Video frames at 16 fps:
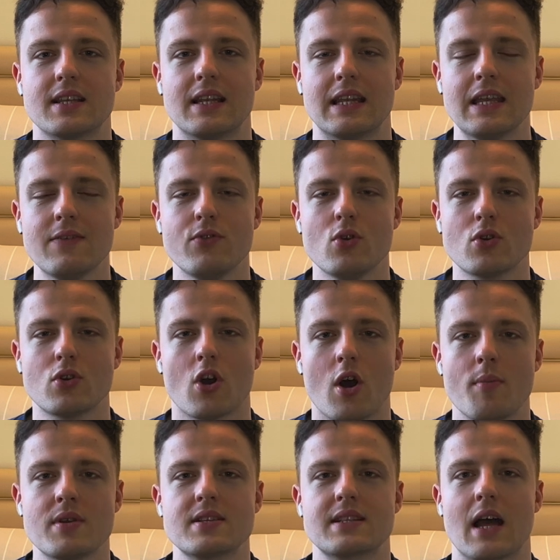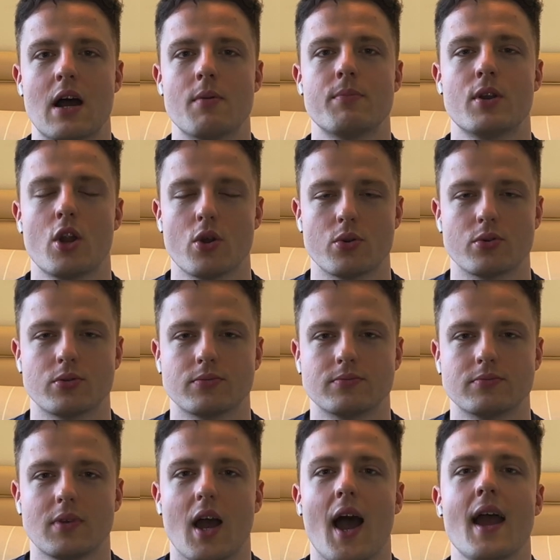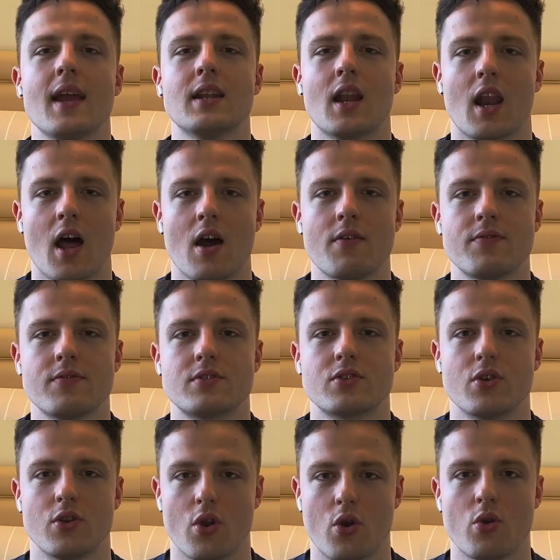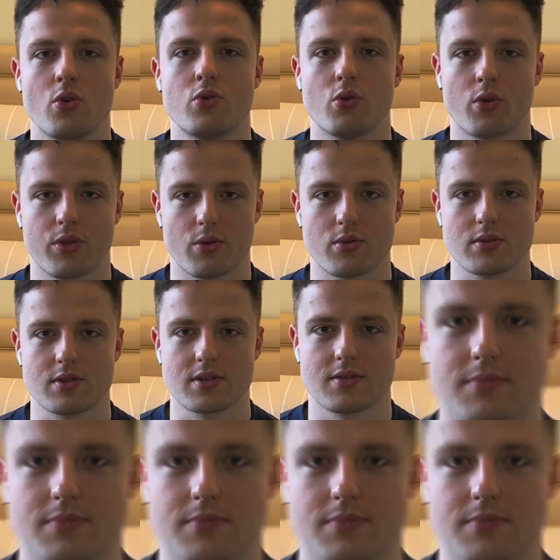leave your comments down below. I'd love to know your thoughts.